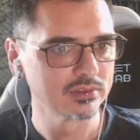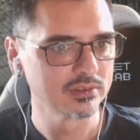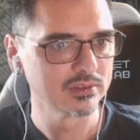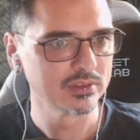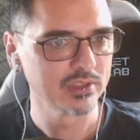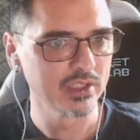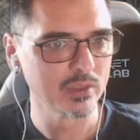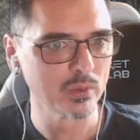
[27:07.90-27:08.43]

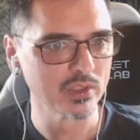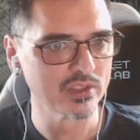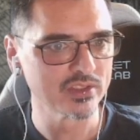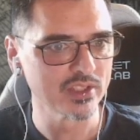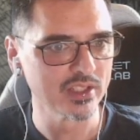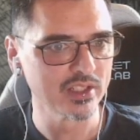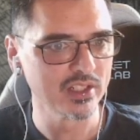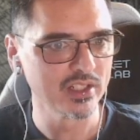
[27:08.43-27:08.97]
How do we get
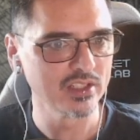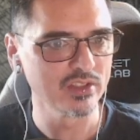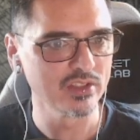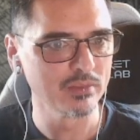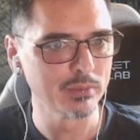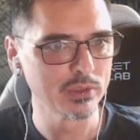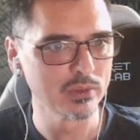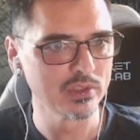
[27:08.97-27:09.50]
inside? Enter the
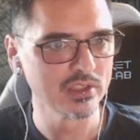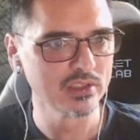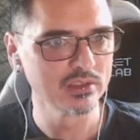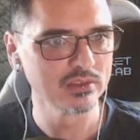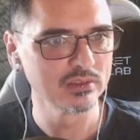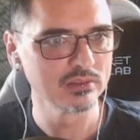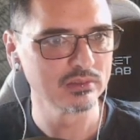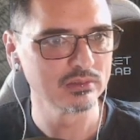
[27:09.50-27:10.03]

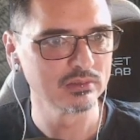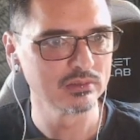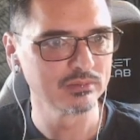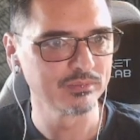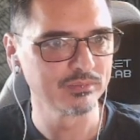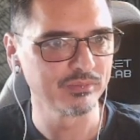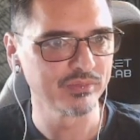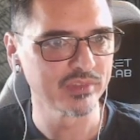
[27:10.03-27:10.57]
building.
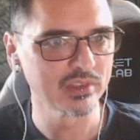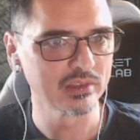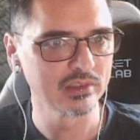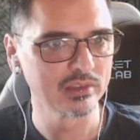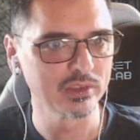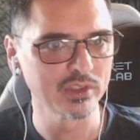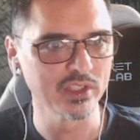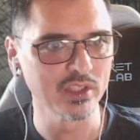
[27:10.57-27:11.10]

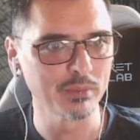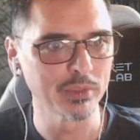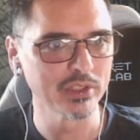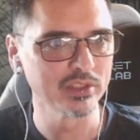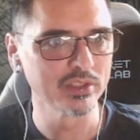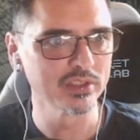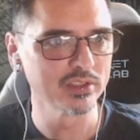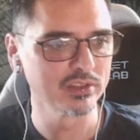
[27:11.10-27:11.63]
Looking at the
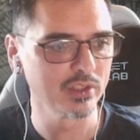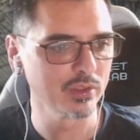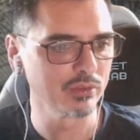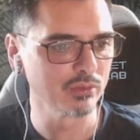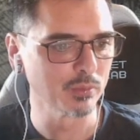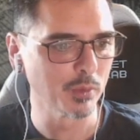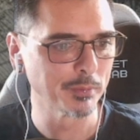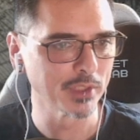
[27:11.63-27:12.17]
pillar, going
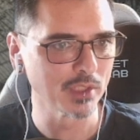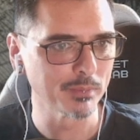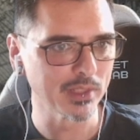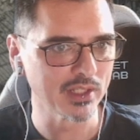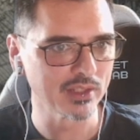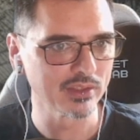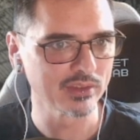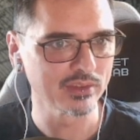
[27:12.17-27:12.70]
through my picker
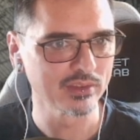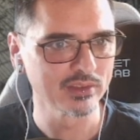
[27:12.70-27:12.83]
path.